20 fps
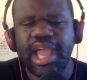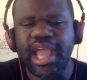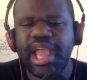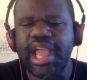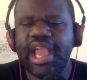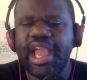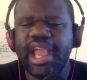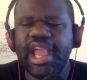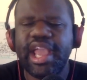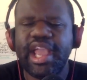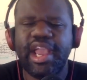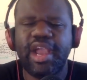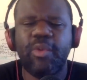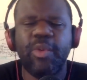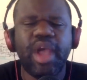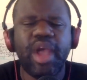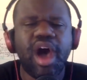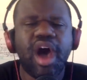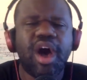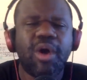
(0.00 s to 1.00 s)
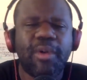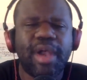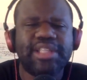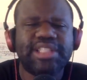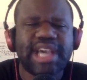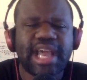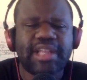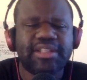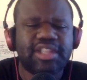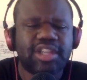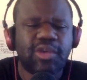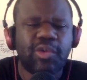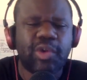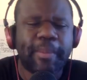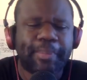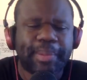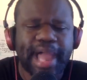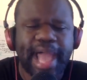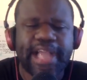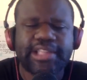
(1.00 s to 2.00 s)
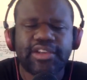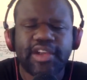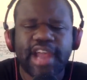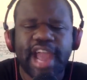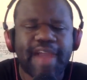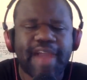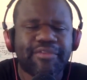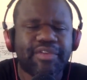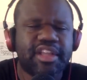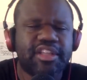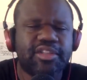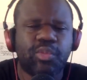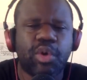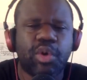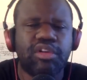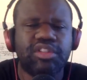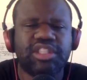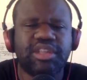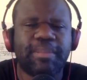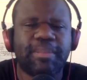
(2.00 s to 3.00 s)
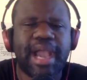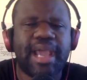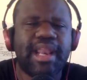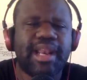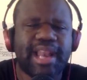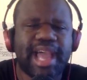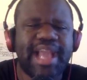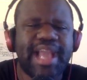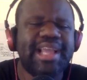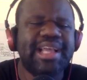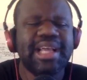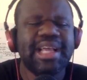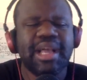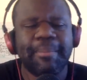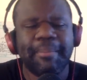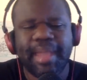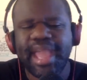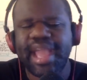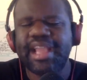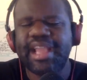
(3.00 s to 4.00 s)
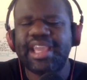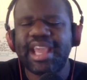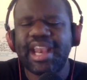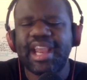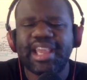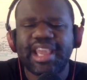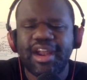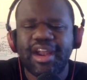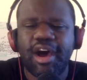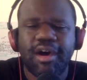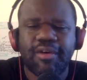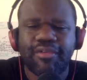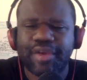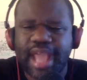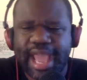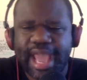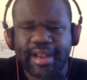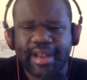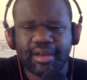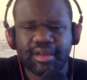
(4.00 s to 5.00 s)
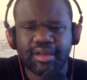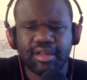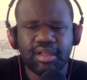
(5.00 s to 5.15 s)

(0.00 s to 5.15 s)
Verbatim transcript: we always got to deal with blacks or Africans wanting somebody to like. Man, get get over that.